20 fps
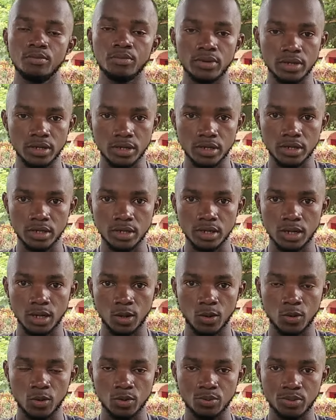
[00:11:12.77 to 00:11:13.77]
Be
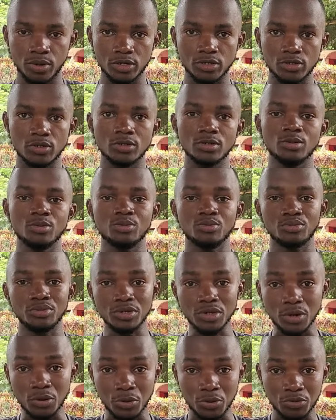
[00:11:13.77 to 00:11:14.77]
a good person.
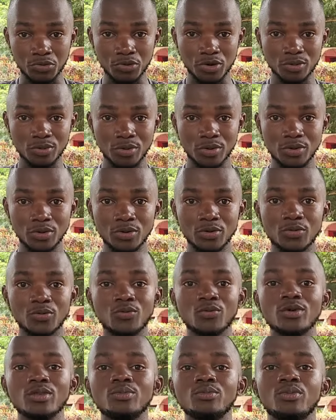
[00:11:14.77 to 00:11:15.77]
Be a good role model
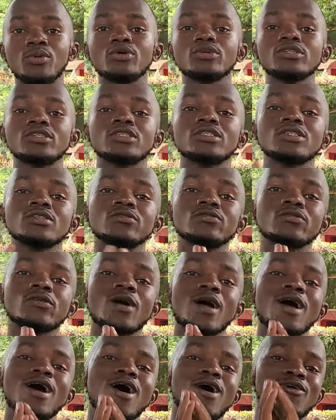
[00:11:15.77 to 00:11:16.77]
with positive
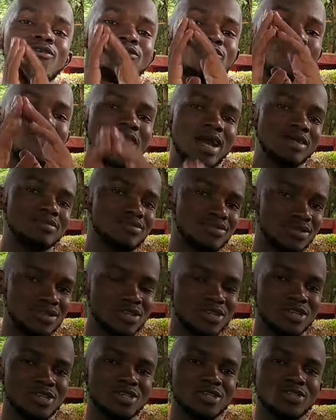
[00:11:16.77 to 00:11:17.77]

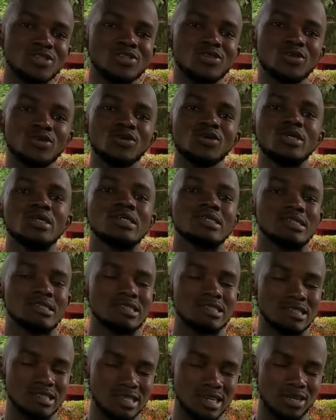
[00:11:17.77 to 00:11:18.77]
vibes. So,
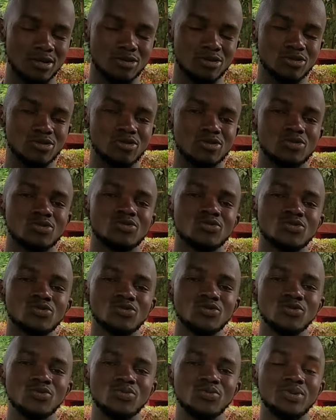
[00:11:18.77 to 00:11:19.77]
shout out
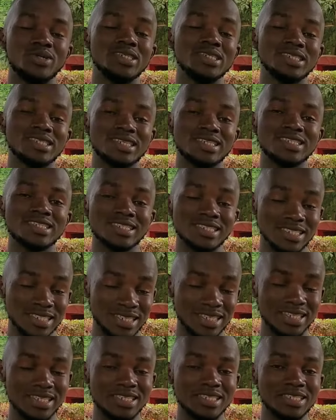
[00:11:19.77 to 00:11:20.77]
to Princess
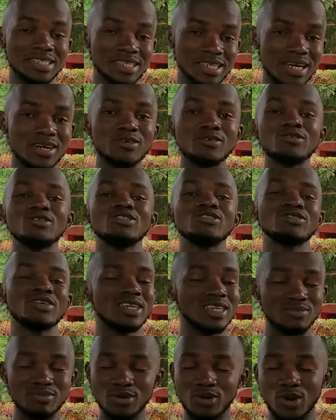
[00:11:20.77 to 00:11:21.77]
Jenny Yeager, who
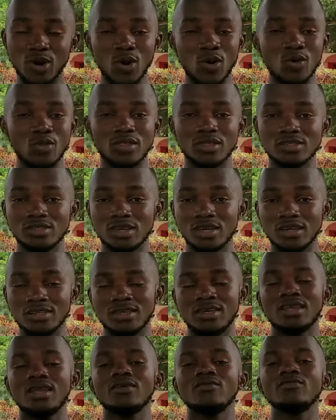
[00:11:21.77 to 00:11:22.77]
trained me all these
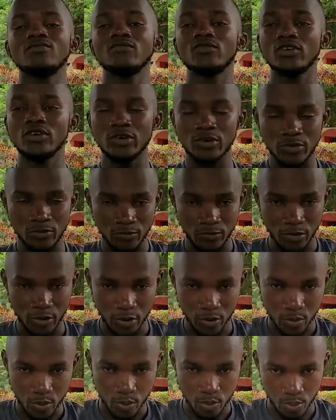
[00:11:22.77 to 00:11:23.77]
days. And I'm very,
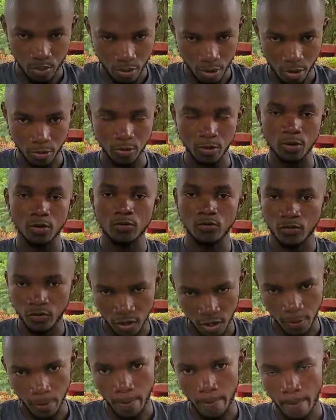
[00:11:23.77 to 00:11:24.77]
very proud of
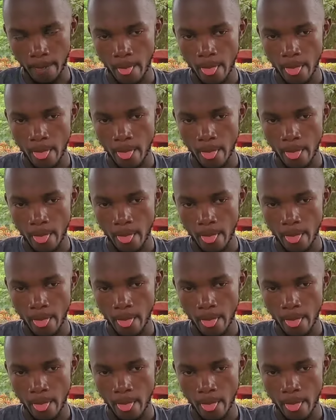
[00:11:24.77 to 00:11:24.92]
her.